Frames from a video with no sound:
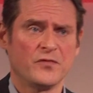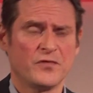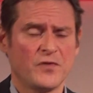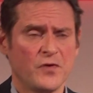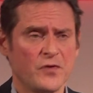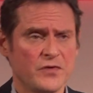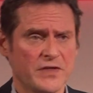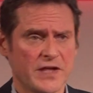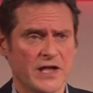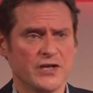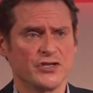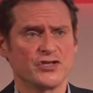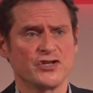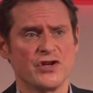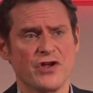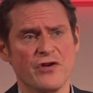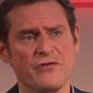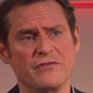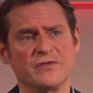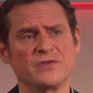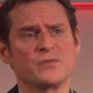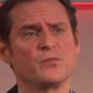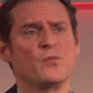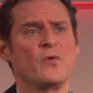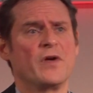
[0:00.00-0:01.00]
of who the
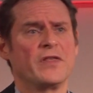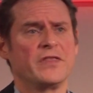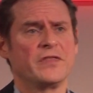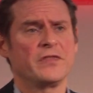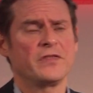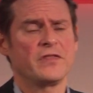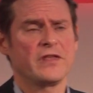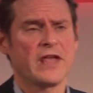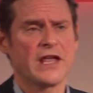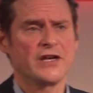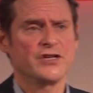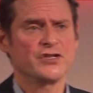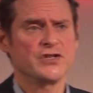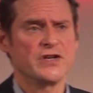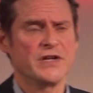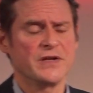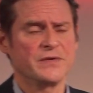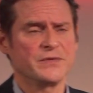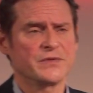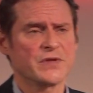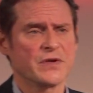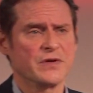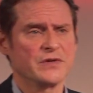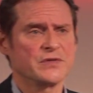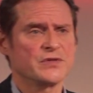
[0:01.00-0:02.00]
engineer is, when the engineer
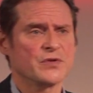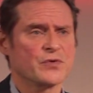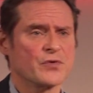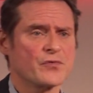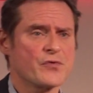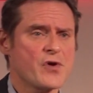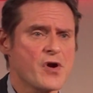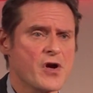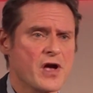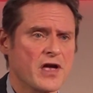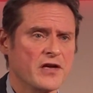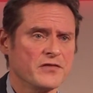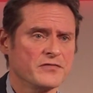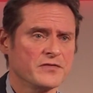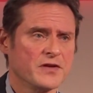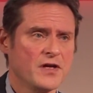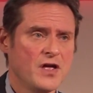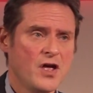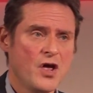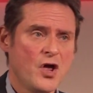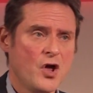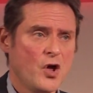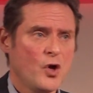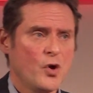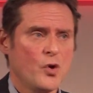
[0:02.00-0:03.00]
is going to arrive.
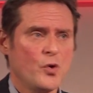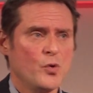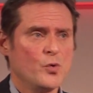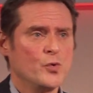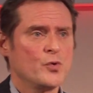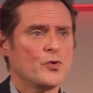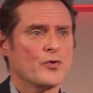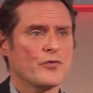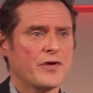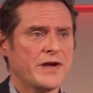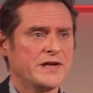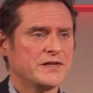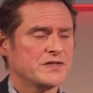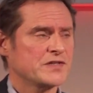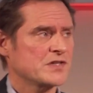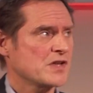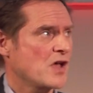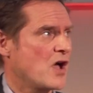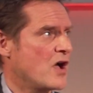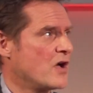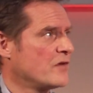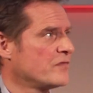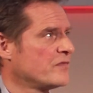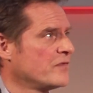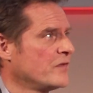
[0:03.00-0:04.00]
All great
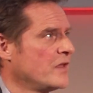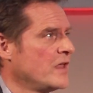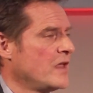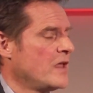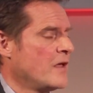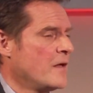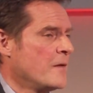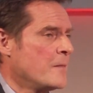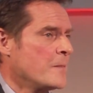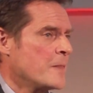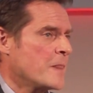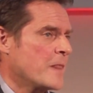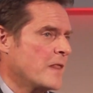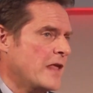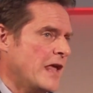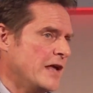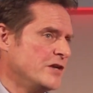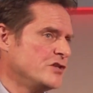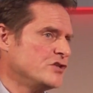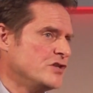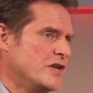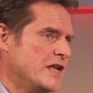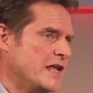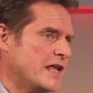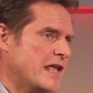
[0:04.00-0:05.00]
stuff. The
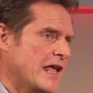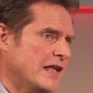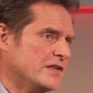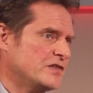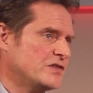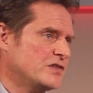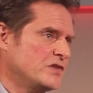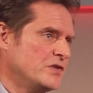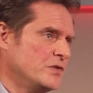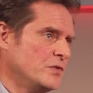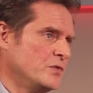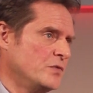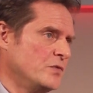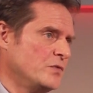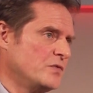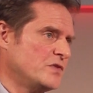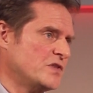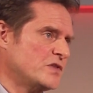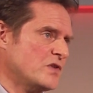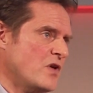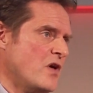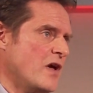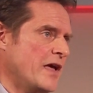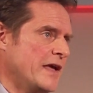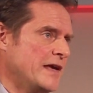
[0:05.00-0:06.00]
engineer gets to
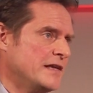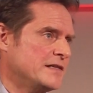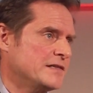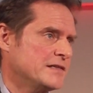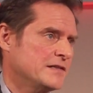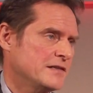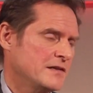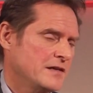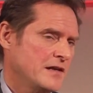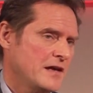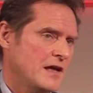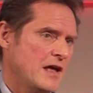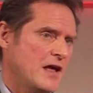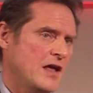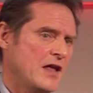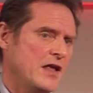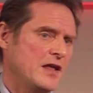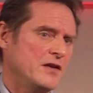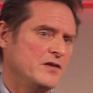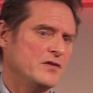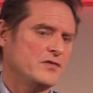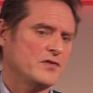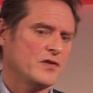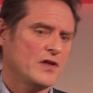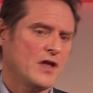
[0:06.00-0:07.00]
site
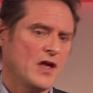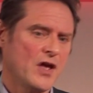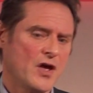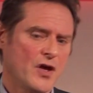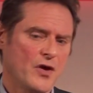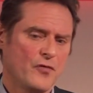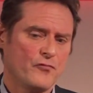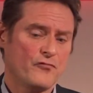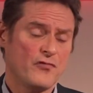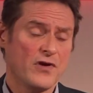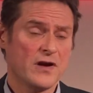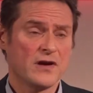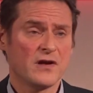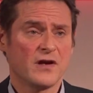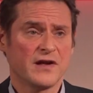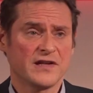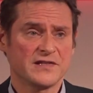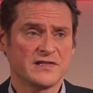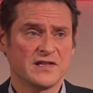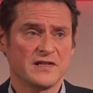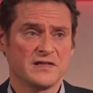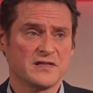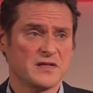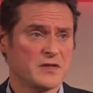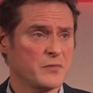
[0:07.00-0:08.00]
and
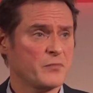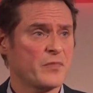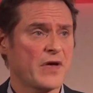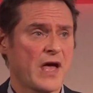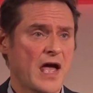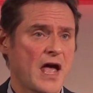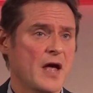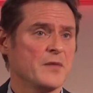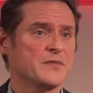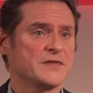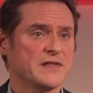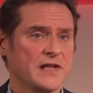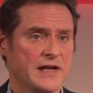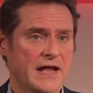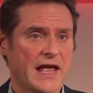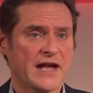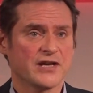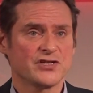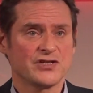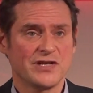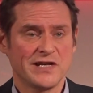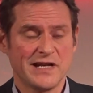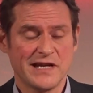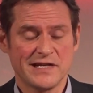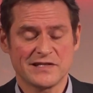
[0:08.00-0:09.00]
realizes that perhaps they
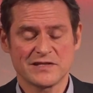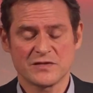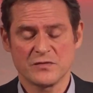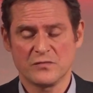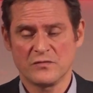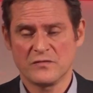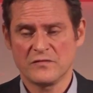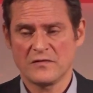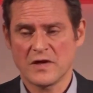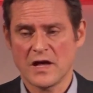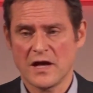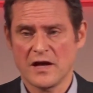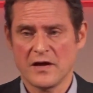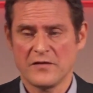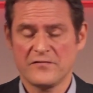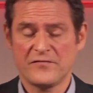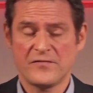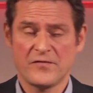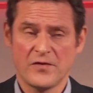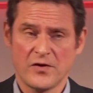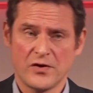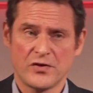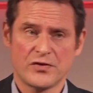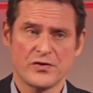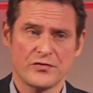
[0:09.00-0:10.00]
actually need some
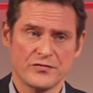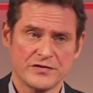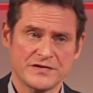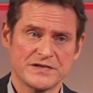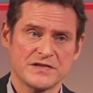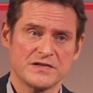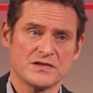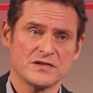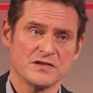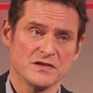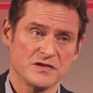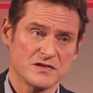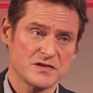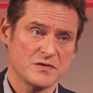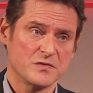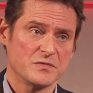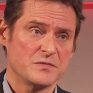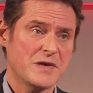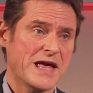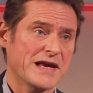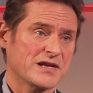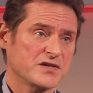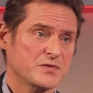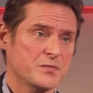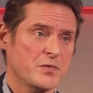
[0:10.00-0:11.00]
further assistance
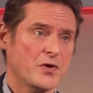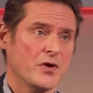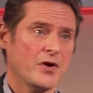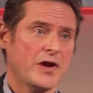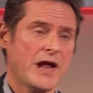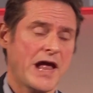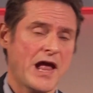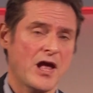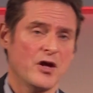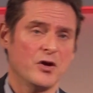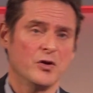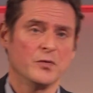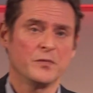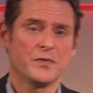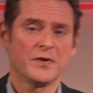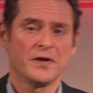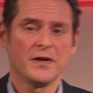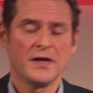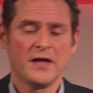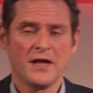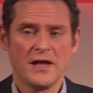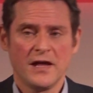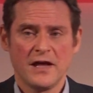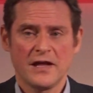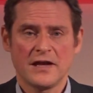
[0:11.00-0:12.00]
and expert help.
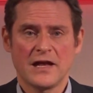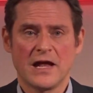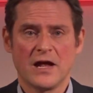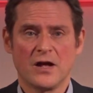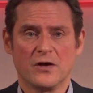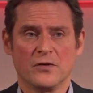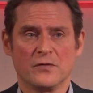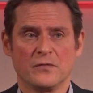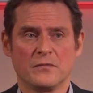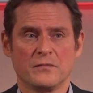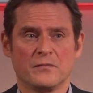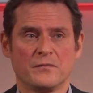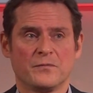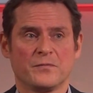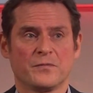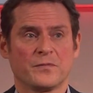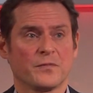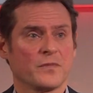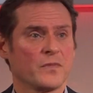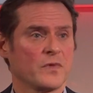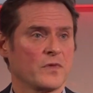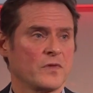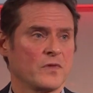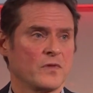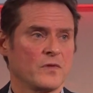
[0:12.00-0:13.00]
Now,
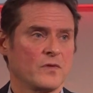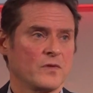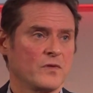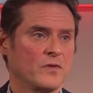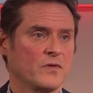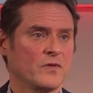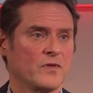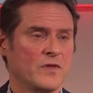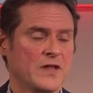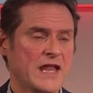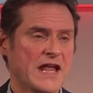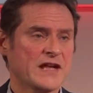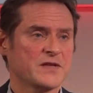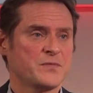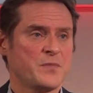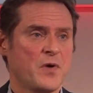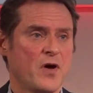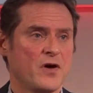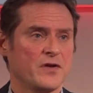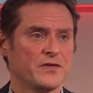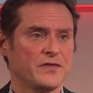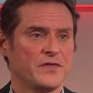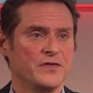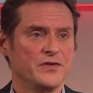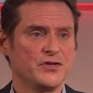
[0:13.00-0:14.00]
the next
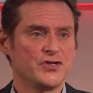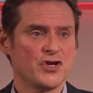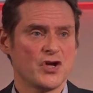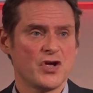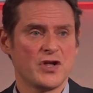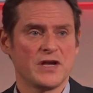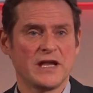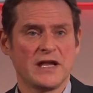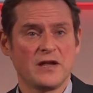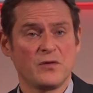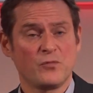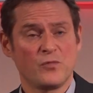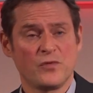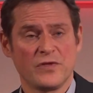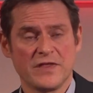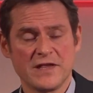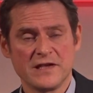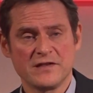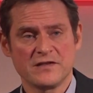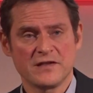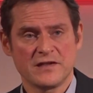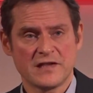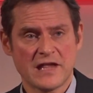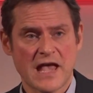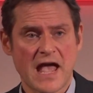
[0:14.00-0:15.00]
part of the journey
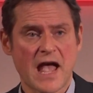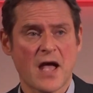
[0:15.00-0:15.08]
within the